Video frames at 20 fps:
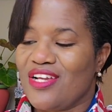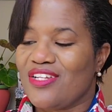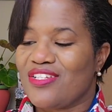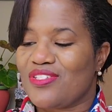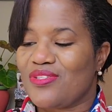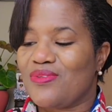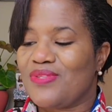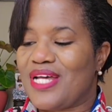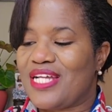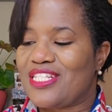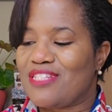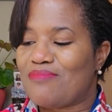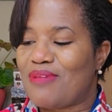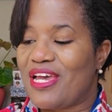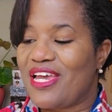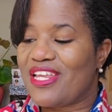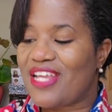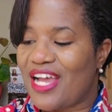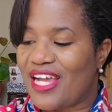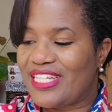So that's
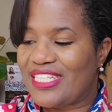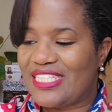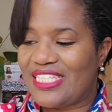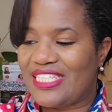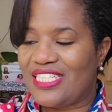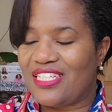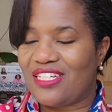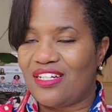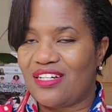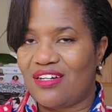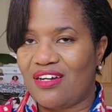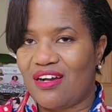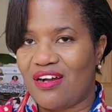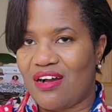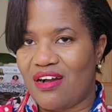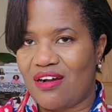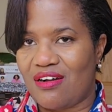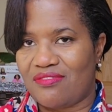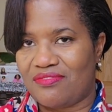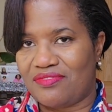my idea
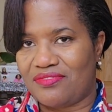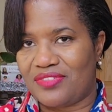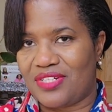of